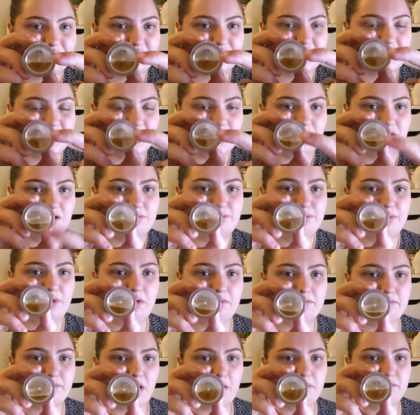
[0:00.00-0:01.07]
So
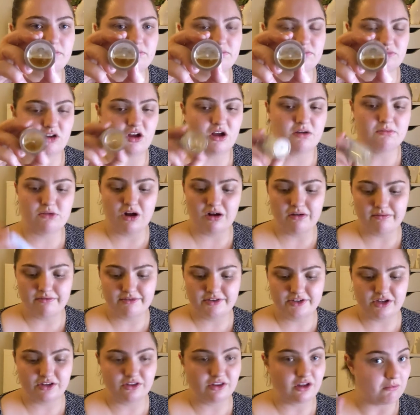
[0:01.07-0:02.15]
I'm
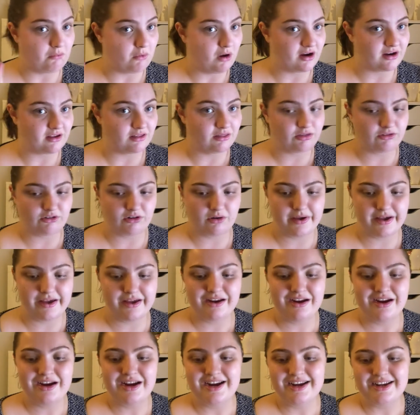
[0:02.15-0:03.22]
confident that I'm working through
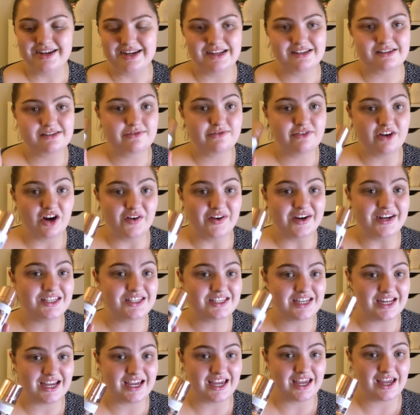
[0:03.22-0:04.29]
it. It's very
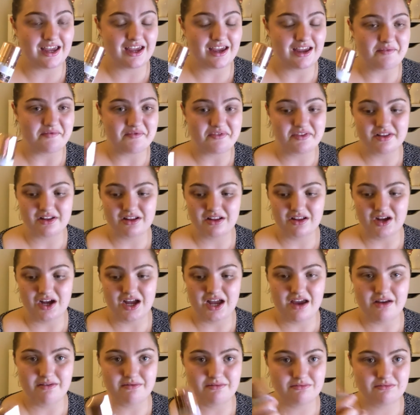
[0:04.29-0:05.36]
sticky.
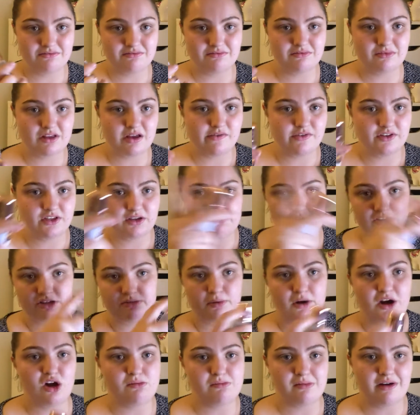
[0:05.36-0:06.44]
Like, it, every time I
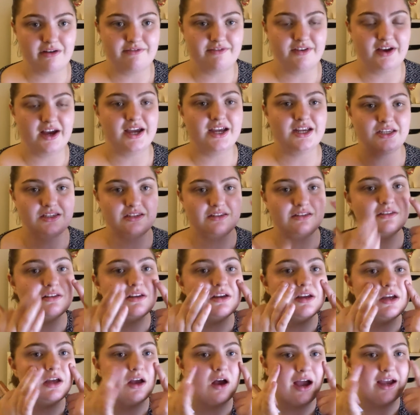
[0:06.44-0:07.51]
spray it on my face,
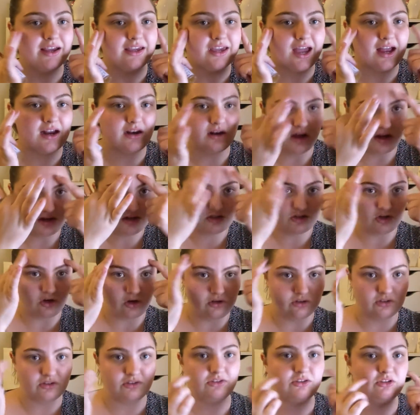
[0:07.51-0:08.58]
I get like
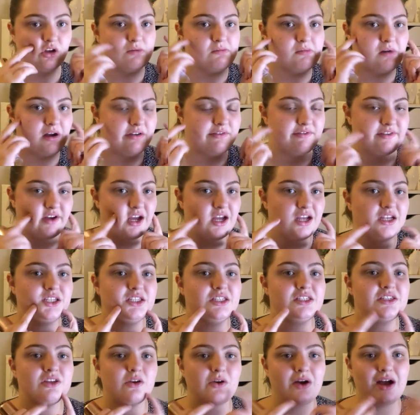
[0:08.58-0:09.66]
dots on my face.
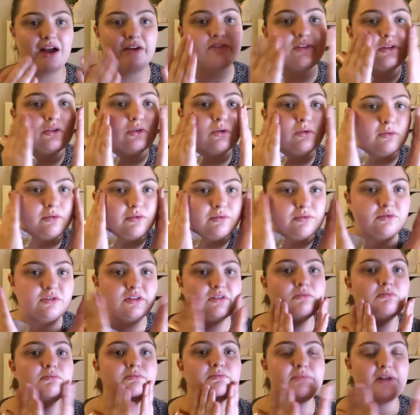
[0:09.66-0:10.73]
So I have to sort of
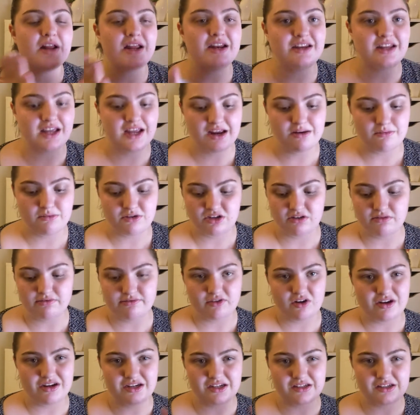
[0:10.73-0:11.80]
blend it in, which I'm
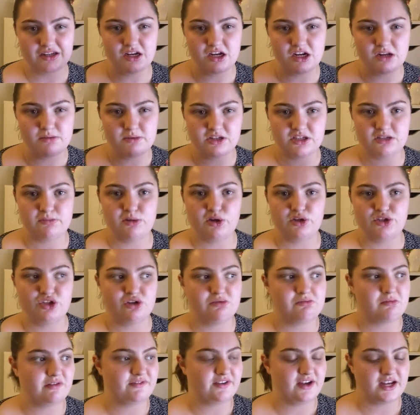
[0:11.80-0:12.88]
finding is a little bit smudgy
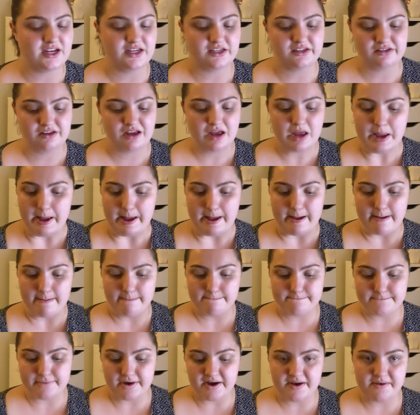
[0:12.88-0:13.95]
on my face.
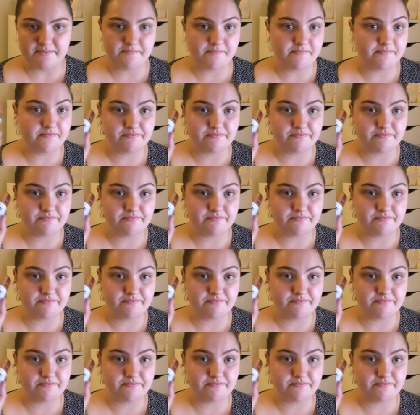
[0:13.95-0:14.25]
But